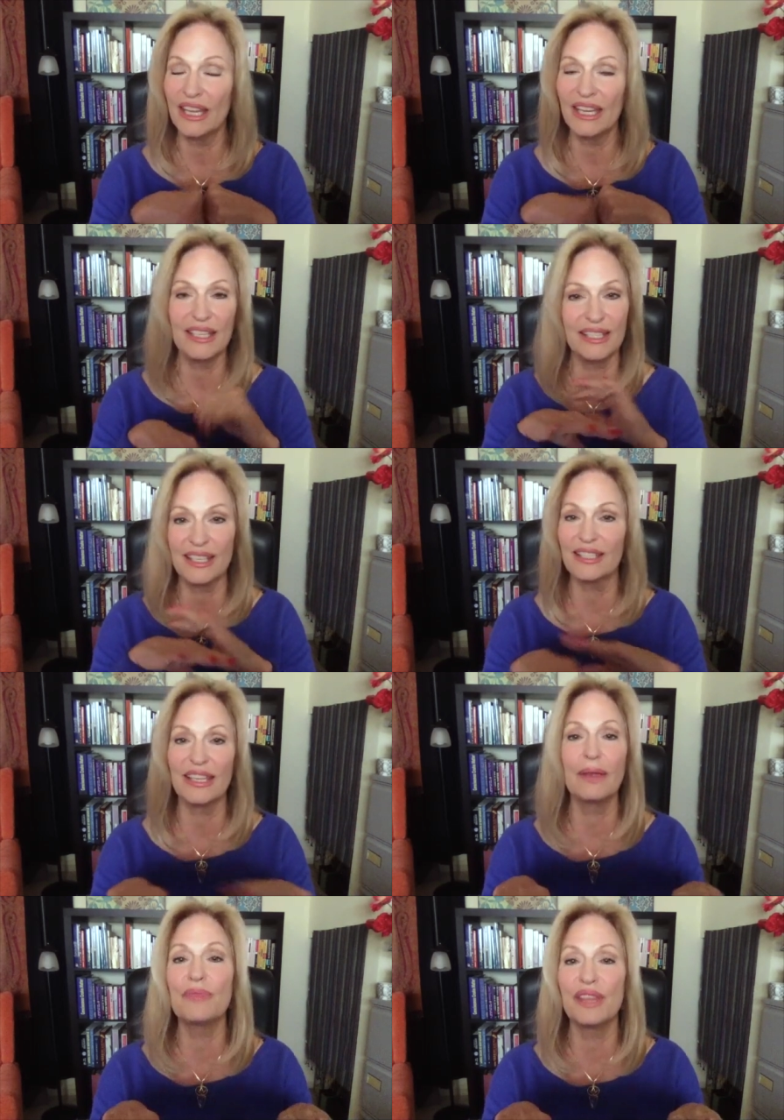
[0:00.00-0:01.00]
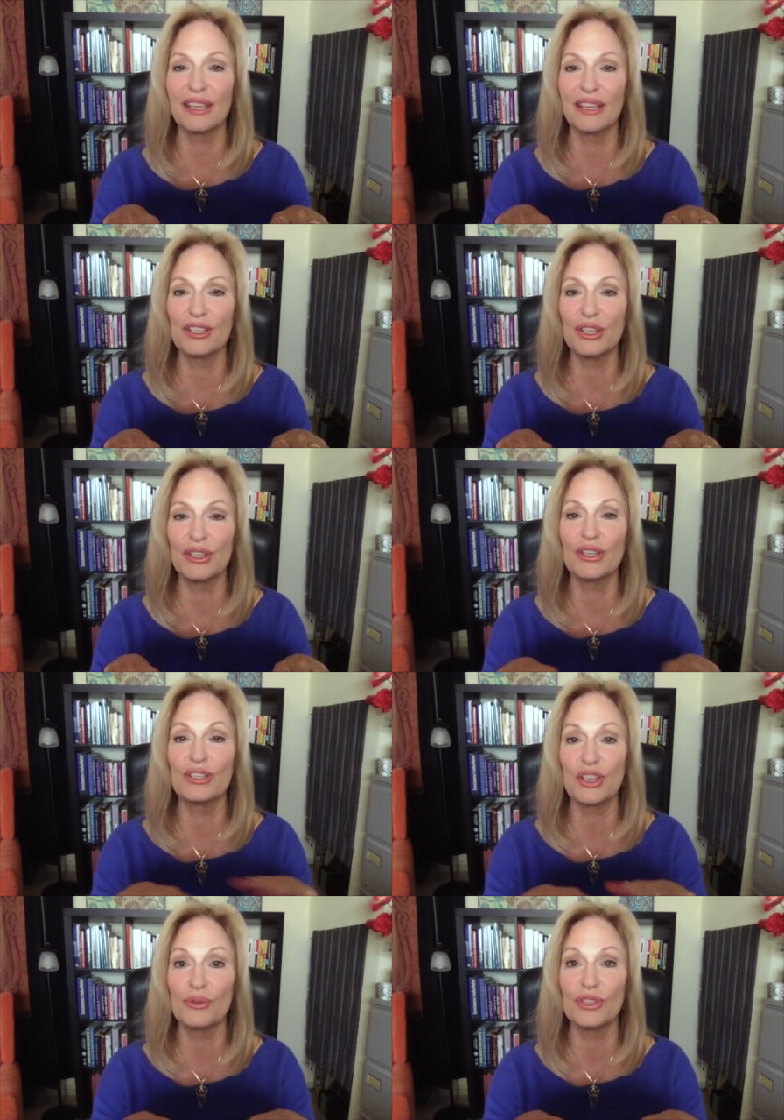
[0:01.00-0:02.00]
It's the same thing that
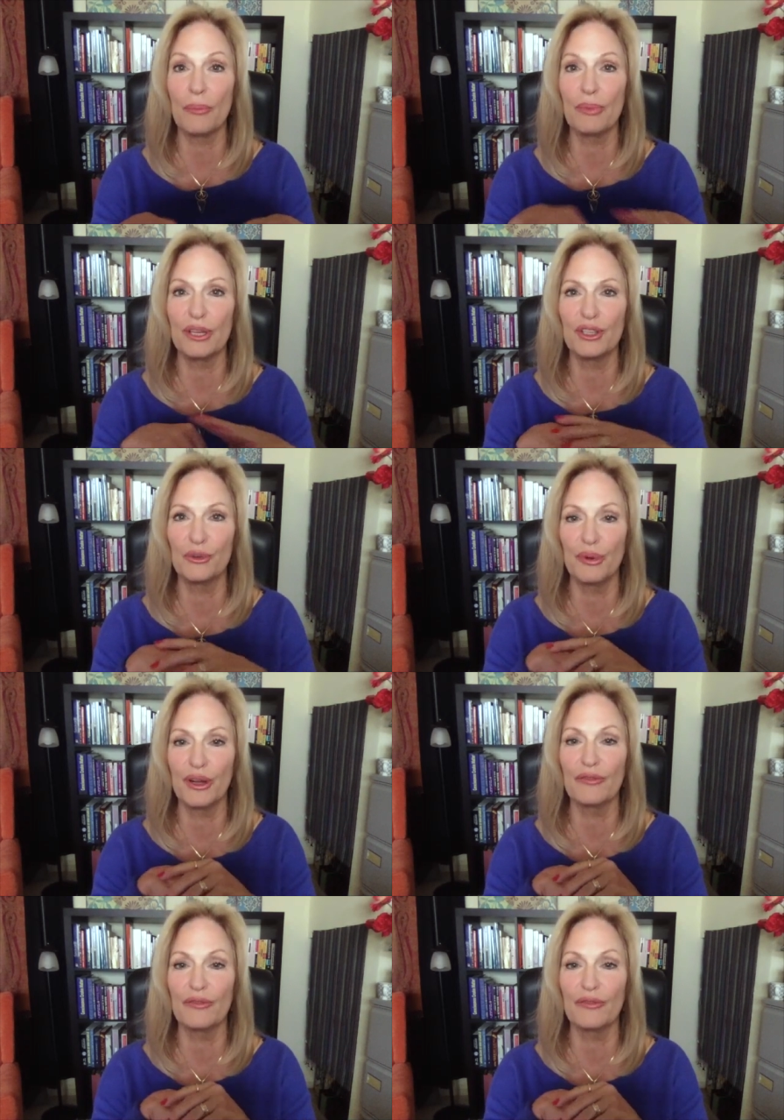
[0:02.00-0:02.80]
shows up in the